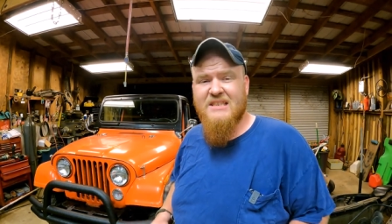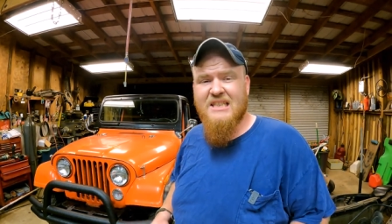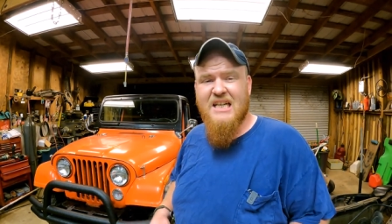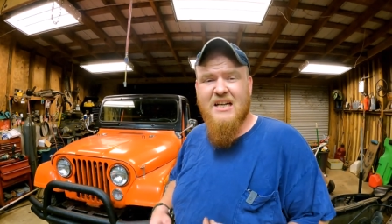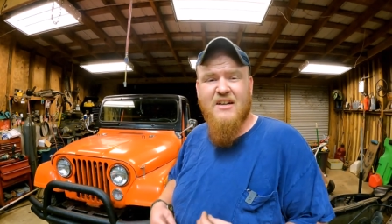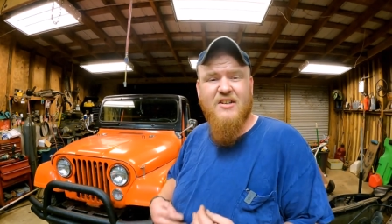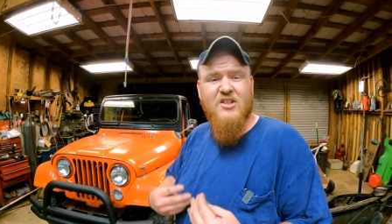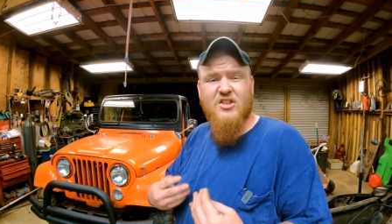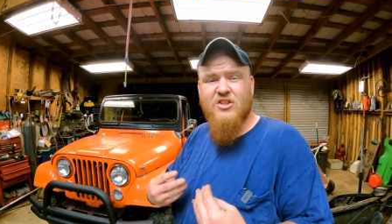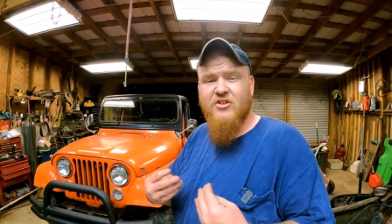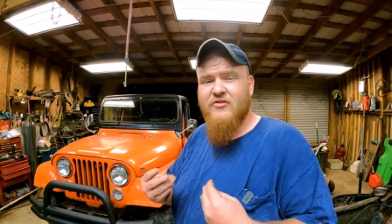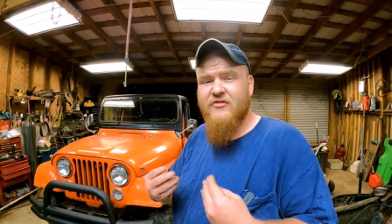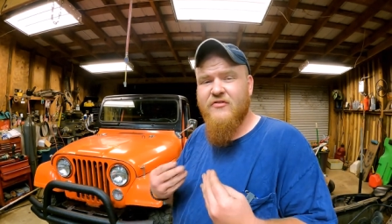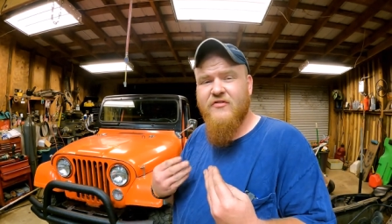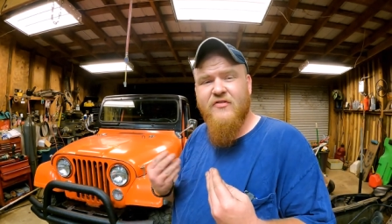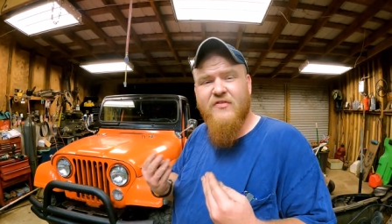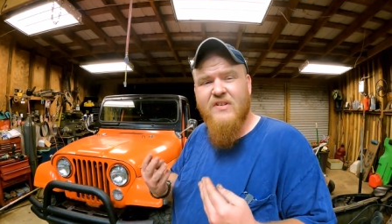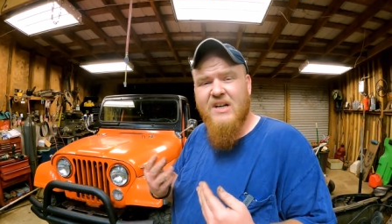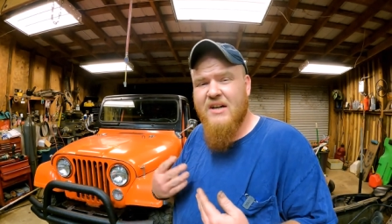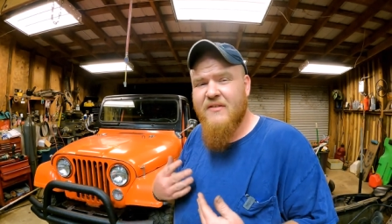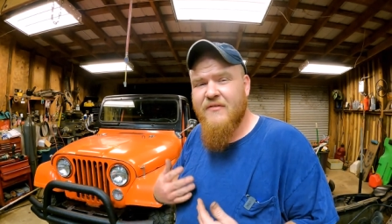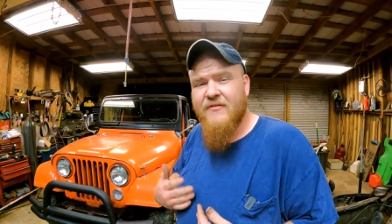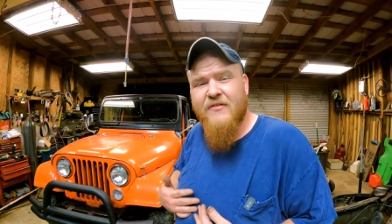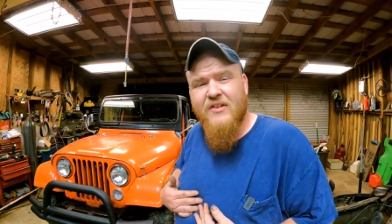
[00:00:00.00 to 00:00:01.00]
I just
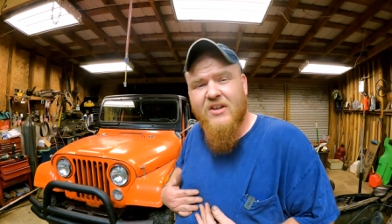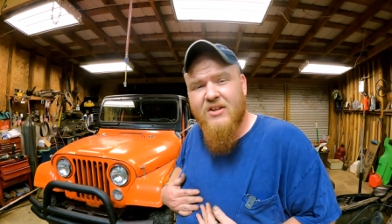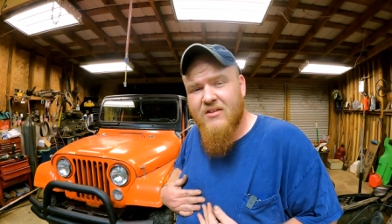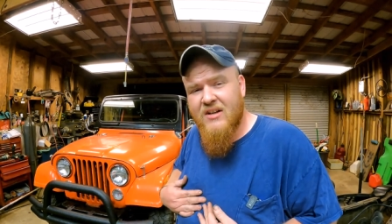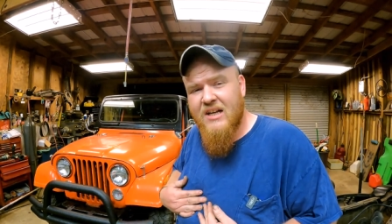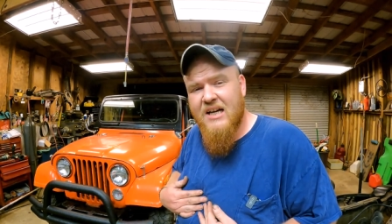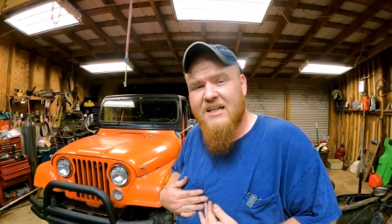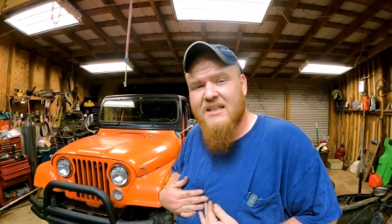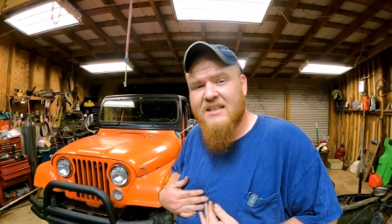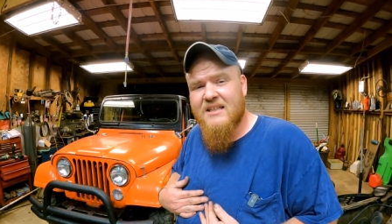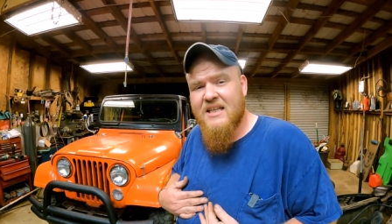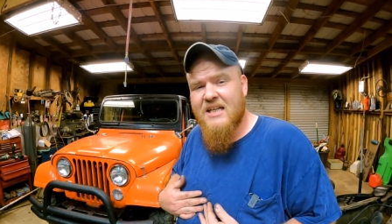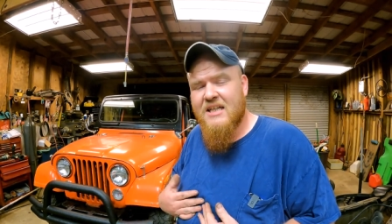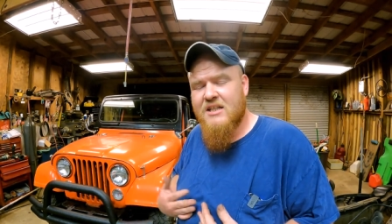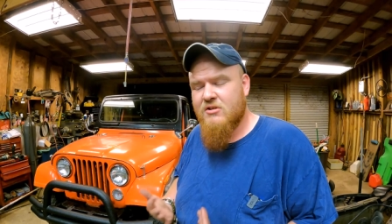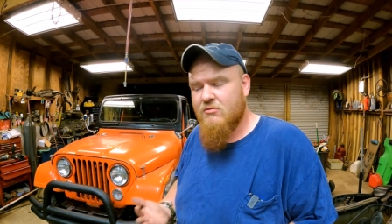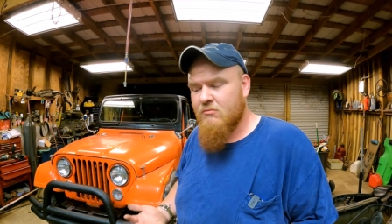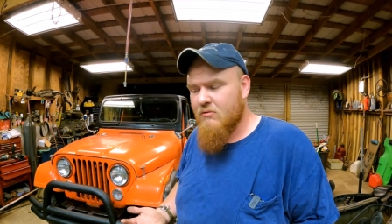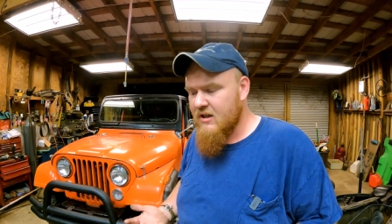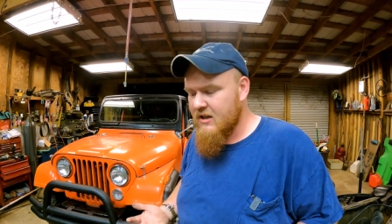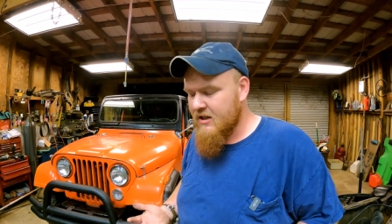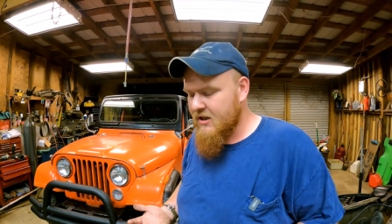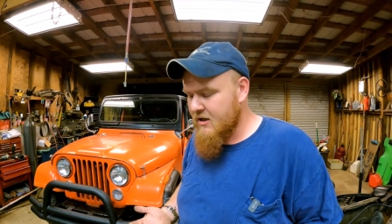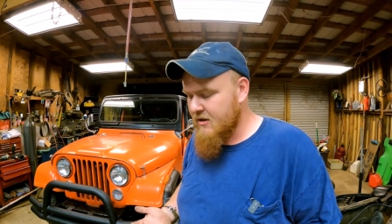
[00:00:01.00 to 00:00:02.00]
I feel like that's
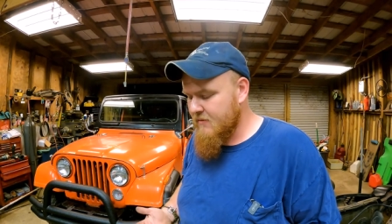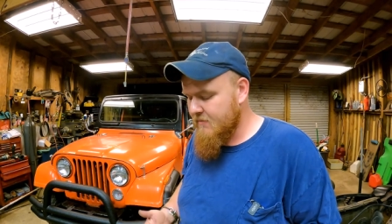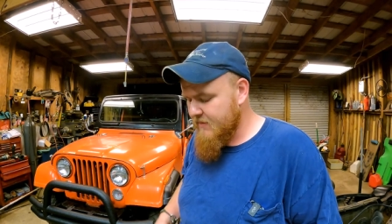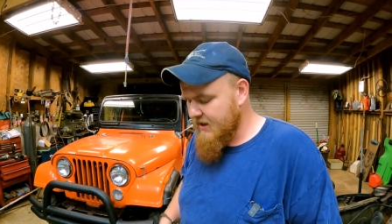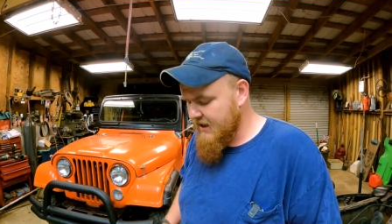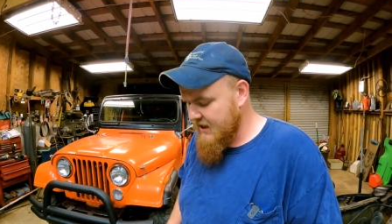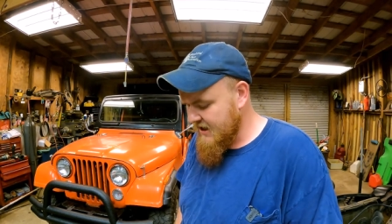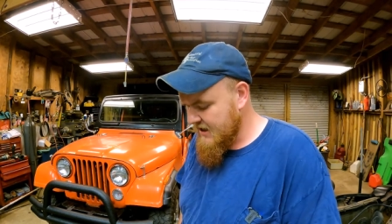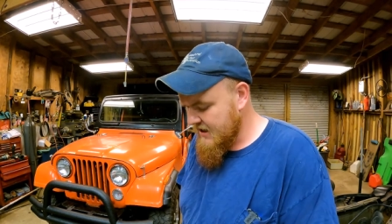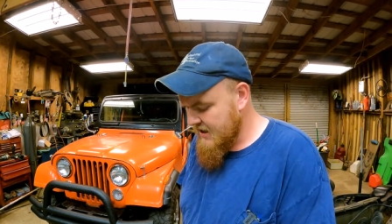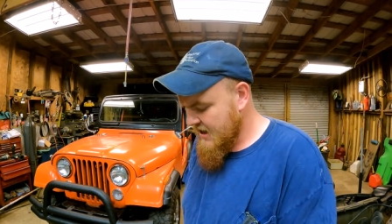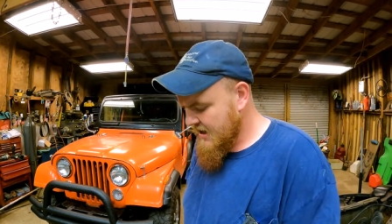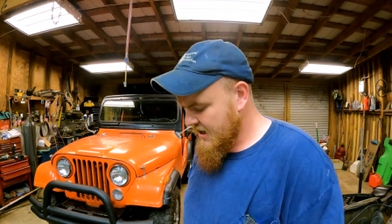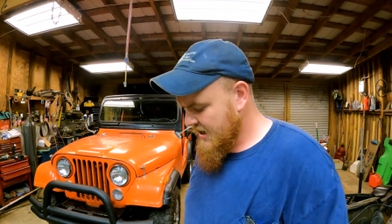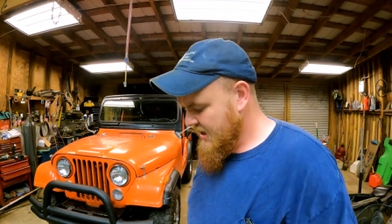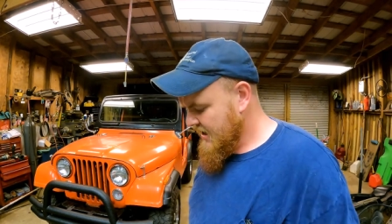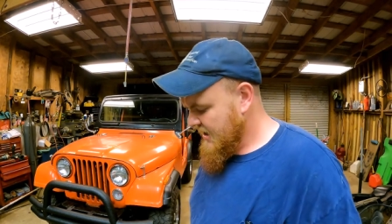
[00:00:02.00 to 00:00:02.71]
what it could be